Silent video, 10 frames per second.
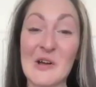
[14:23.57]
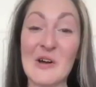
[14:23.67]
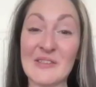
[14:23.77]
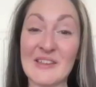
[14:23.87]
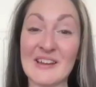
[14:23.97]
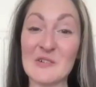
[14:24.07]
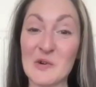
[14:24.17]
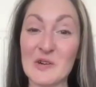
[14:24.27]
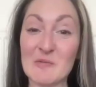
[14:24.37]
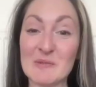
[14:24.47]
had a lot of
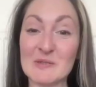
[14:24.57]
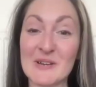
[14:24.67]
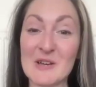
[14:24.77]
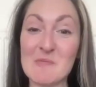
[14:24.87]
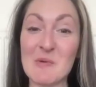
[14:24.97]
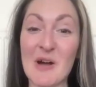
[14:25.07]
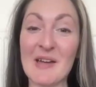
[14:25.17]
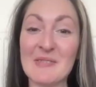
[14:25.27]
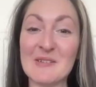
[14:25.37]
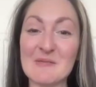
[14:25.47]
that growing up as well, but
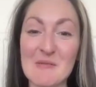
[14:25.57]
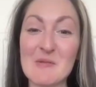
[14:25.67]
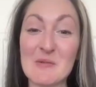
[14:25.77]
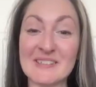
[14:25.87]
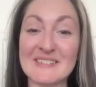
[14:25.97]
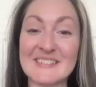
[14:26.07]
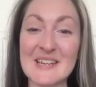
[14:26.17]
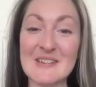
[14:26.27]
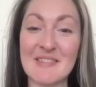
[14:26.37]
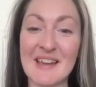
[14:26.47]
I think maybe we'll
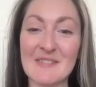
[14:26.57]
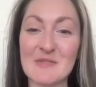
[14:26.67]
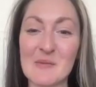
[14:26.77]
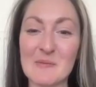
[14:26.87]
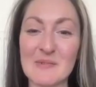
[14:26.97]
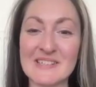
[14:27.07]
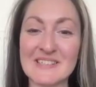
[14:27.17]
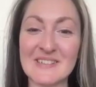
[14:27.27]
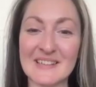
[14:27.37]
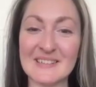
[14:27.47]
save that for when we
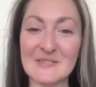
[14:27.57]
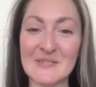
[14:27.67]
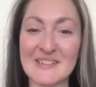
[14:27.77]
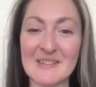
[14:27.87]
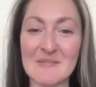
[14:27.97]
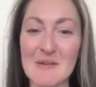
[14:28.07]
do. I think we're going